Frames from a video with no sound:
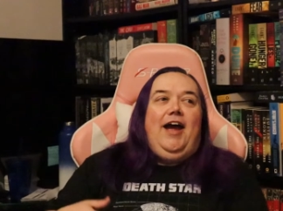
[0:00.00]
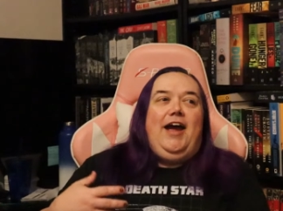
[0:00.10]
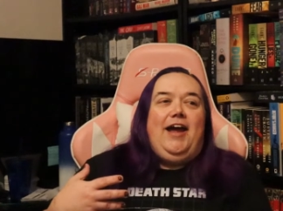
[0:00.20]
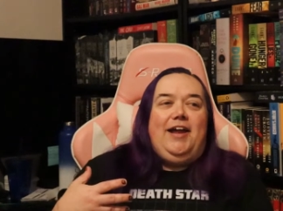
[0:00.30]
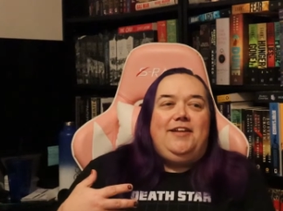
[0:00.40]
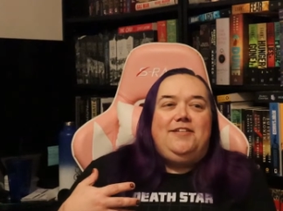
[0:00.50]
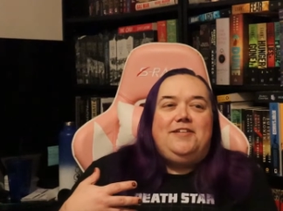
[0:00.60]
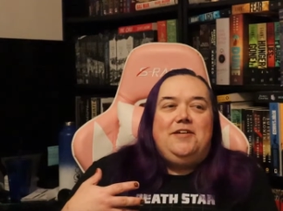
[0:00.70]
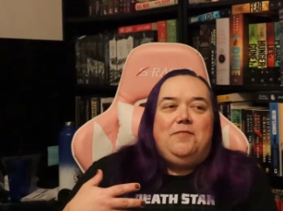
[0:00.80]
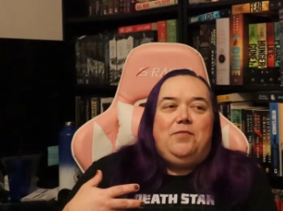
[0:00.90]
And
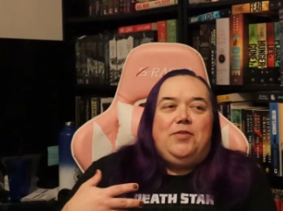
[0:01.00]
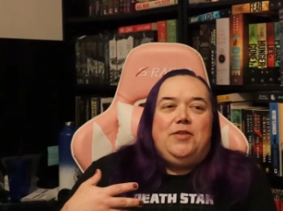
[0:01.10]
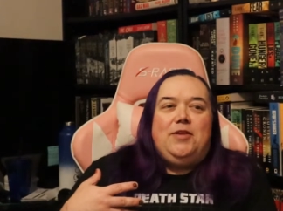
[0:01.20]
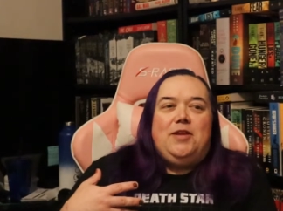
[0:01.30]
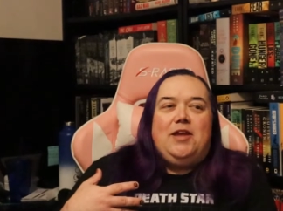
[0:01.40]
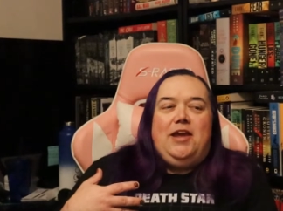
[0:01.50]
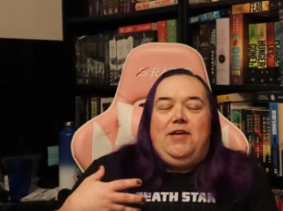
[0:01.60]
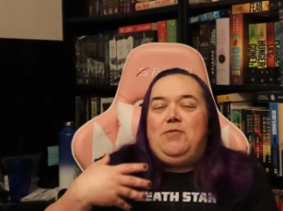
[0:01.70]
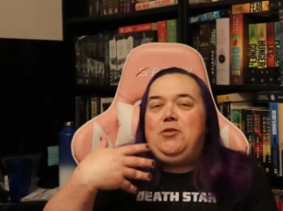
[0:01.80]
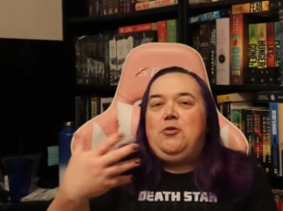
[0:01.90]

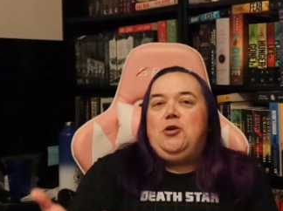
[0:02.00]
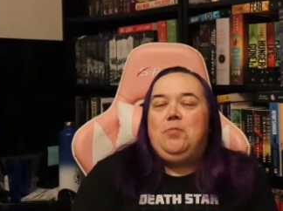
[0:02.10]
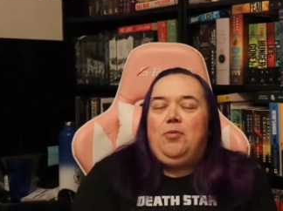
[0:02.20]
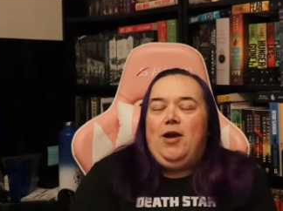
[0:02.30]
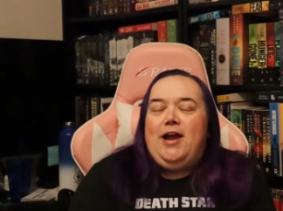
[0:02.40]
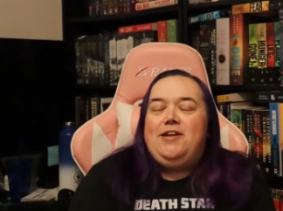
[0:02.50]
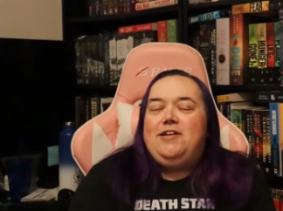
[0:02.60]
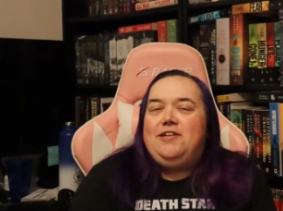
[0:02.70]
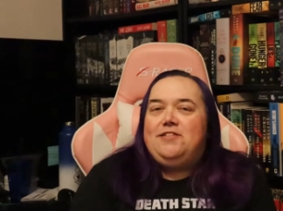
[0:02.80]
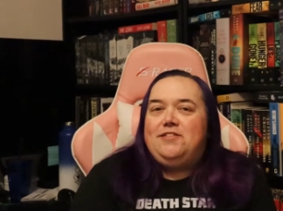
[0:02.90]
even though you're
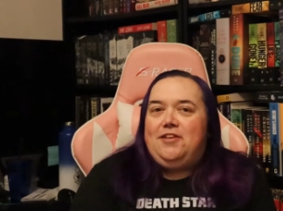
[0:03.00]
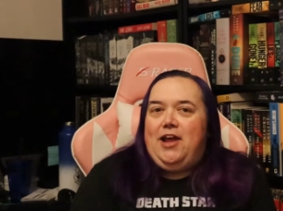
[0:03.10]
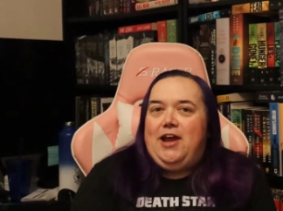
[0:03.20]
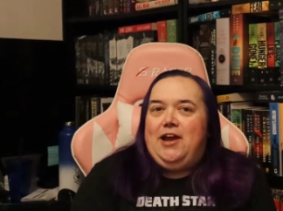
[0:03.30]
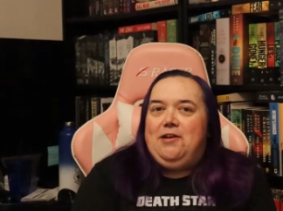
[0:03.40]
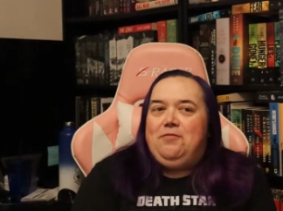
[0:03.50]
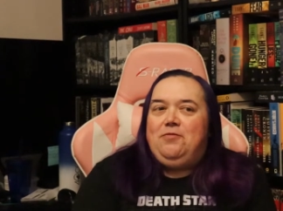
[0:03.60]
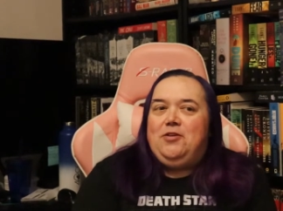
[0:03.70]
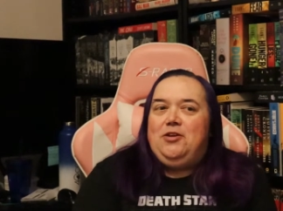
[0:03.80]
branded a slave,